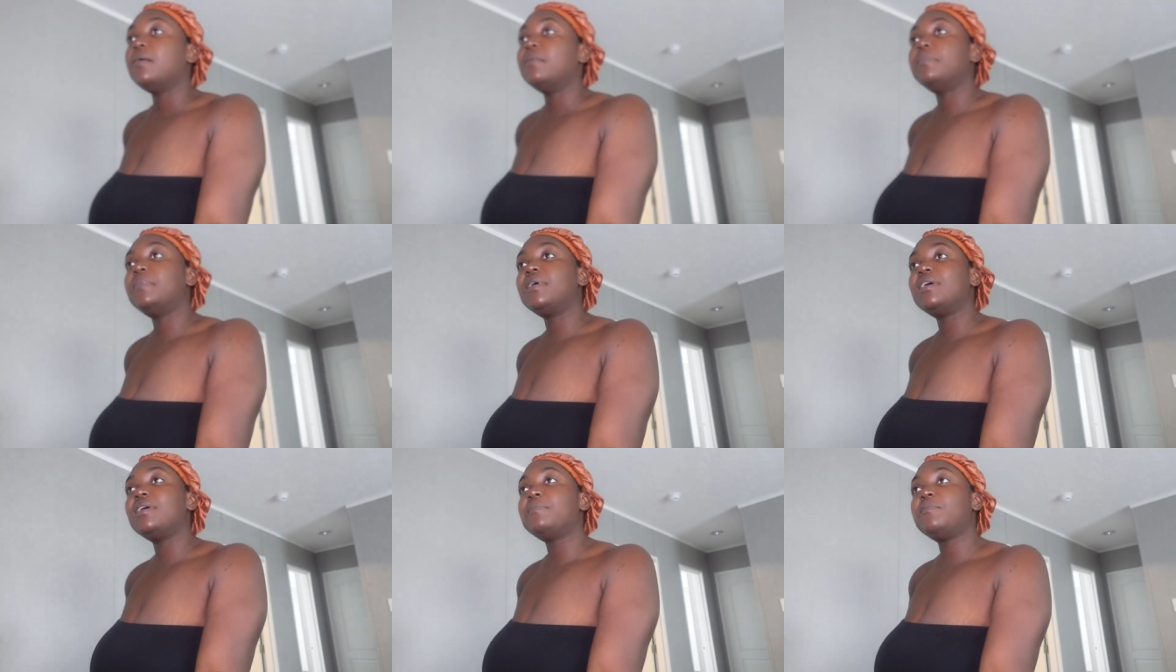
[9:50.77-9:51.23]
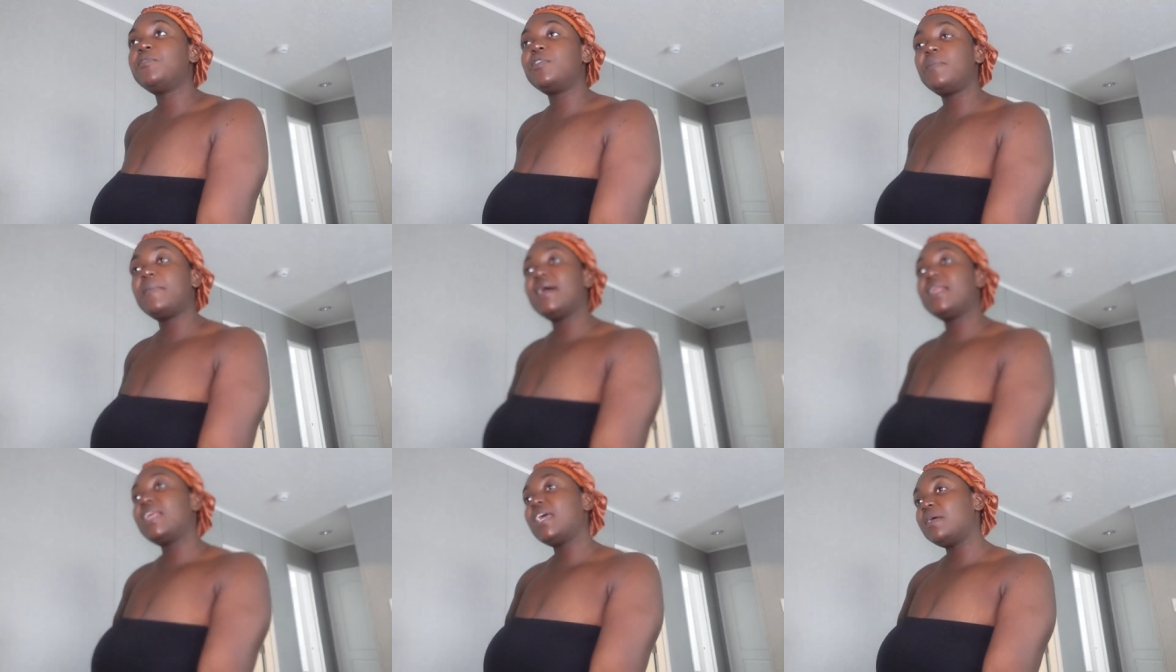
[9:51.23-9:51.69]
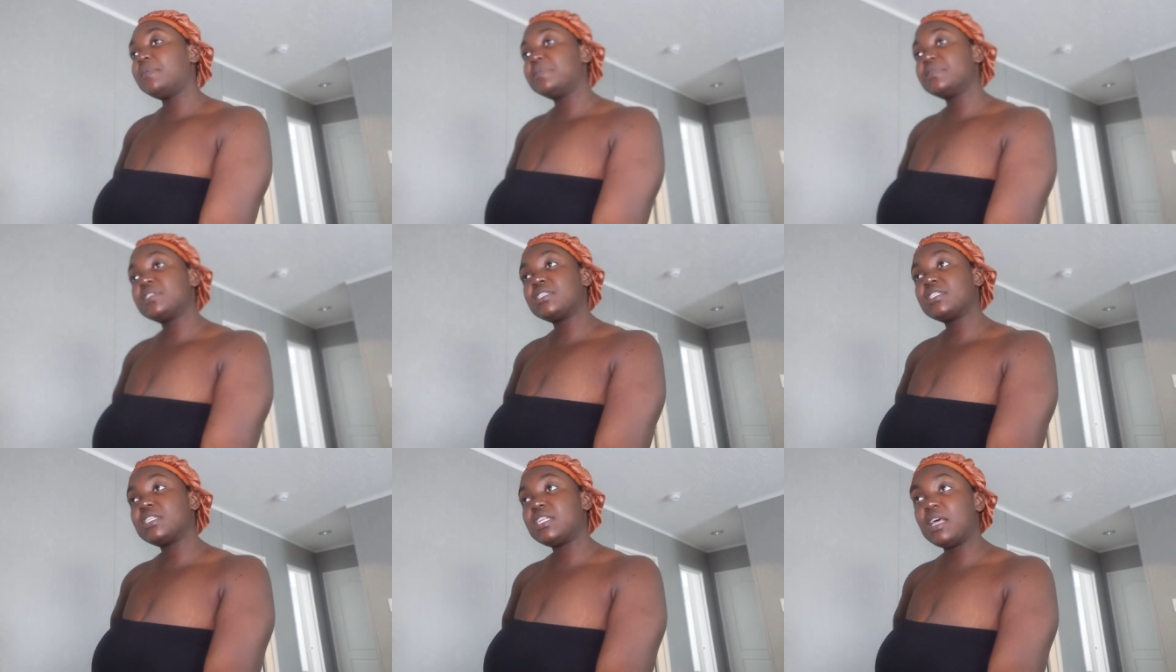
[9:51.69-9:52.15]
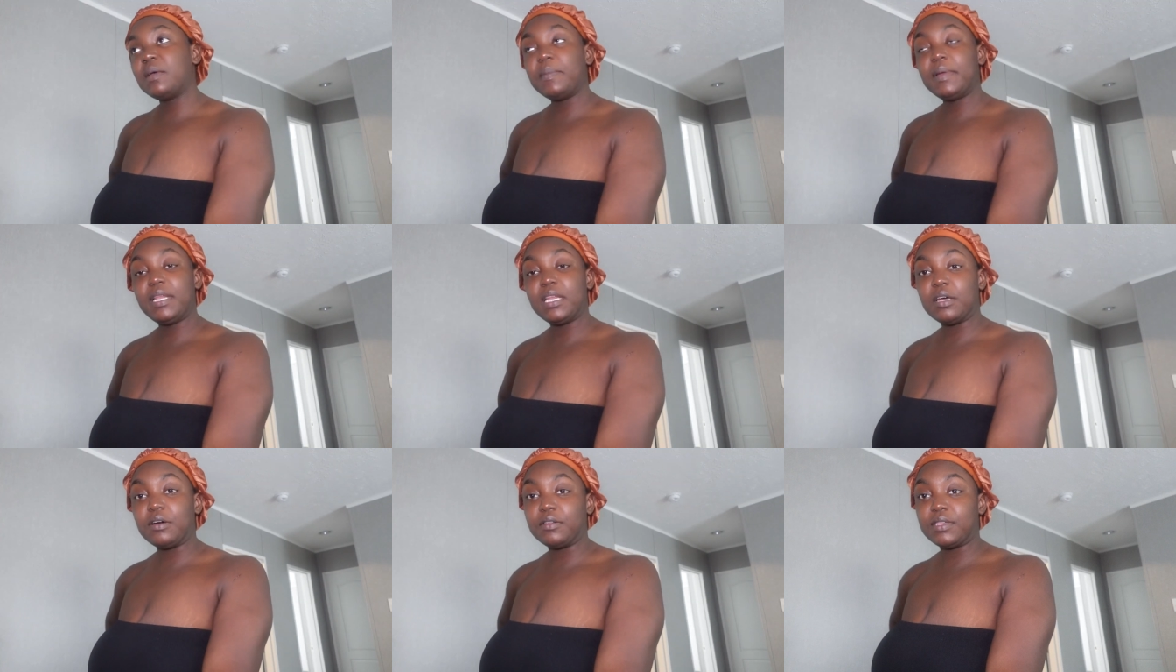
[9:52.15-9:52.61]
But one of my neighbors let
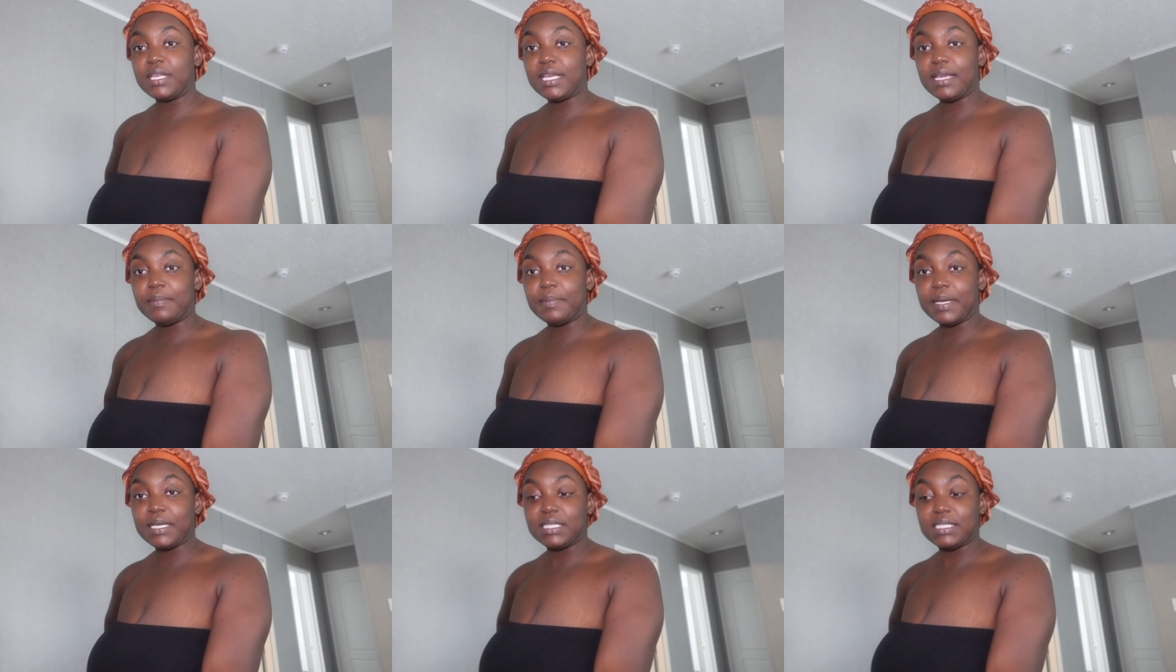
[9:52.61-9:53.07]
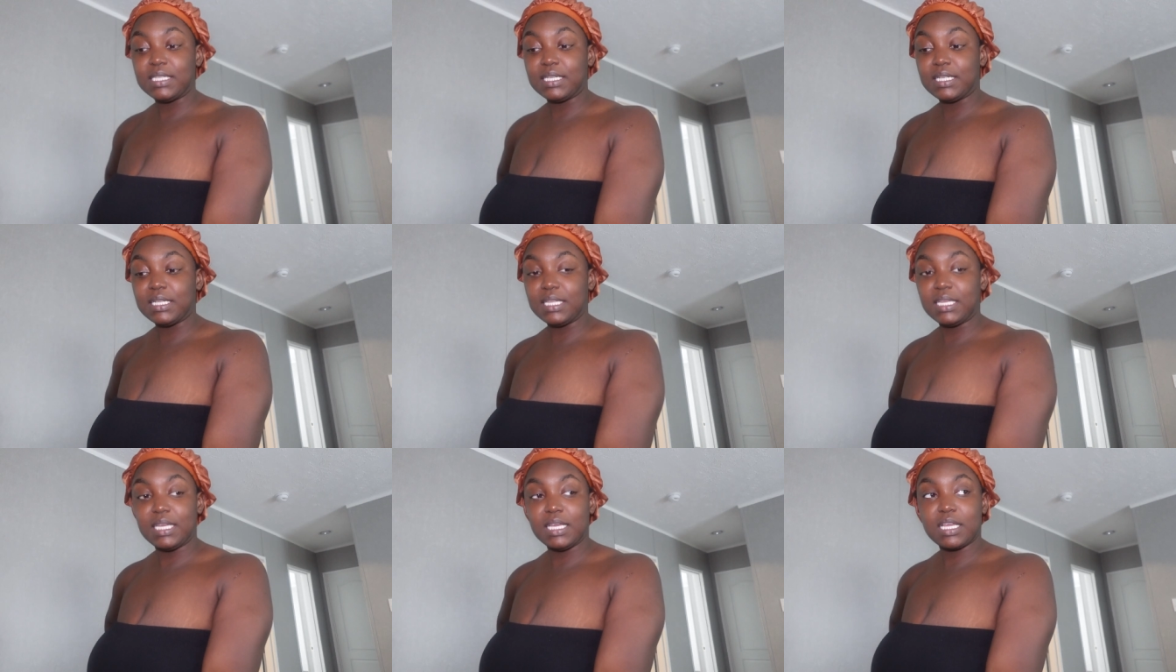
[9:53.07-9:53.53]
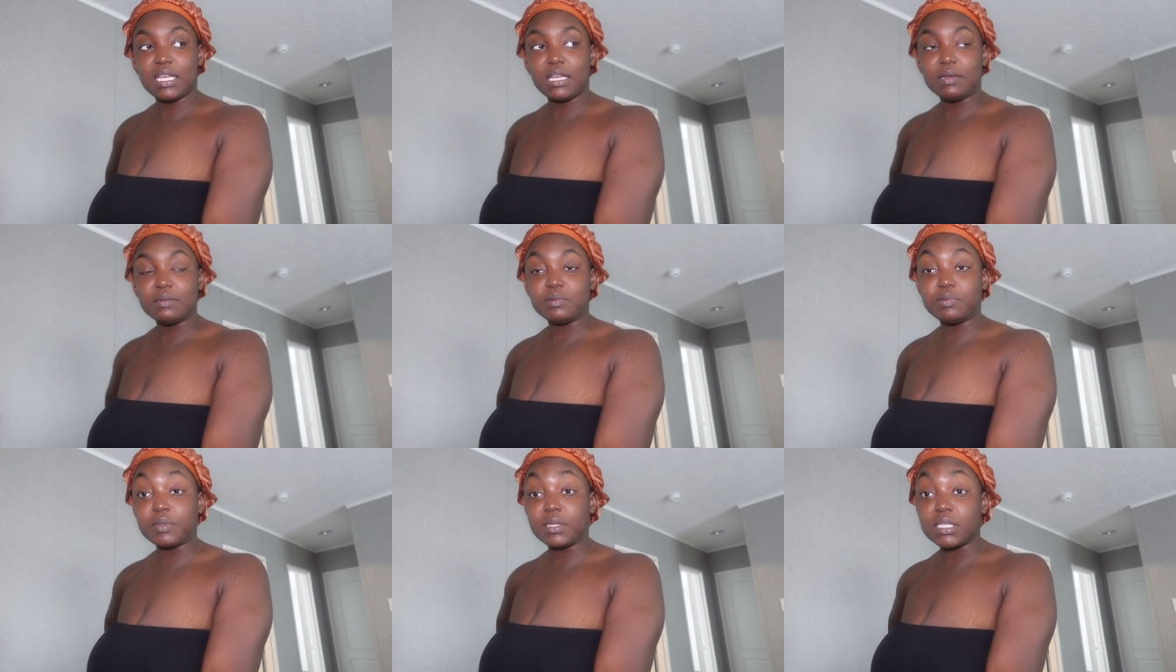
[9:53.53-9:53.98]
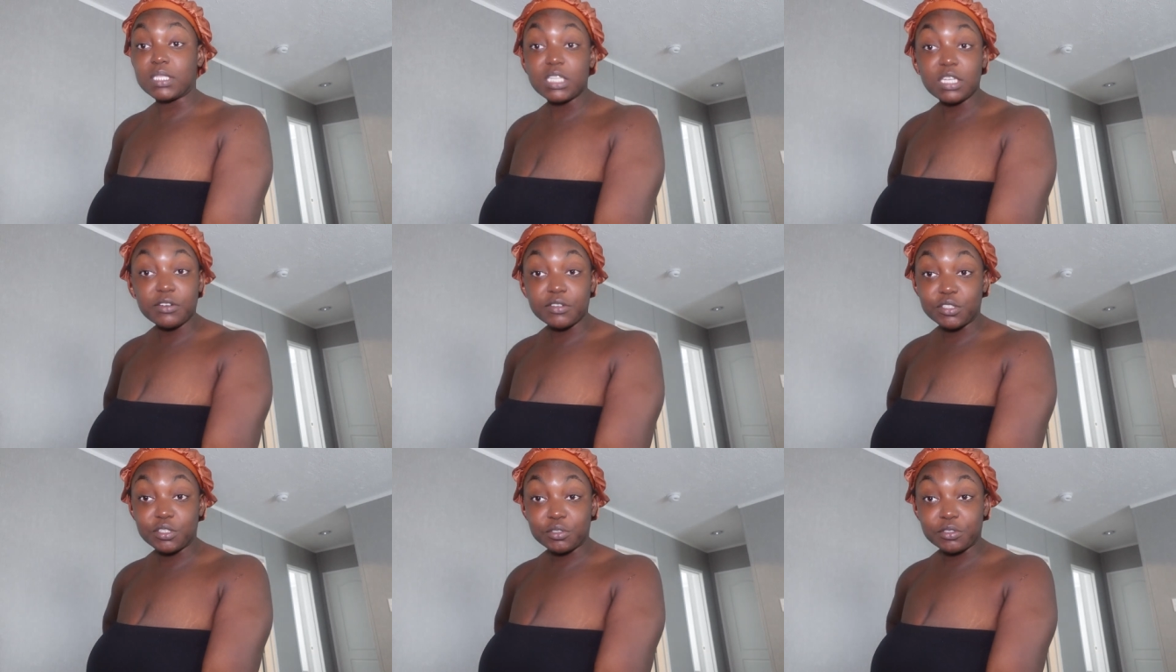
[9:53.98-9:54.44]
me know that basically it comes with the
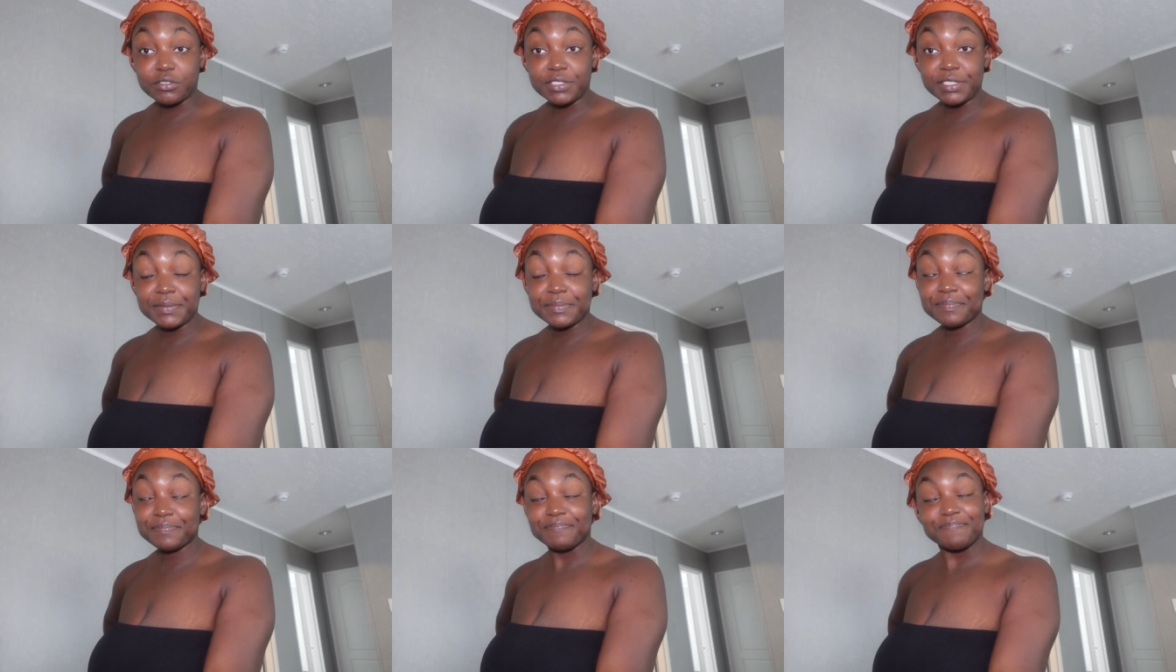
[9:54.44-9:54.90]
territory.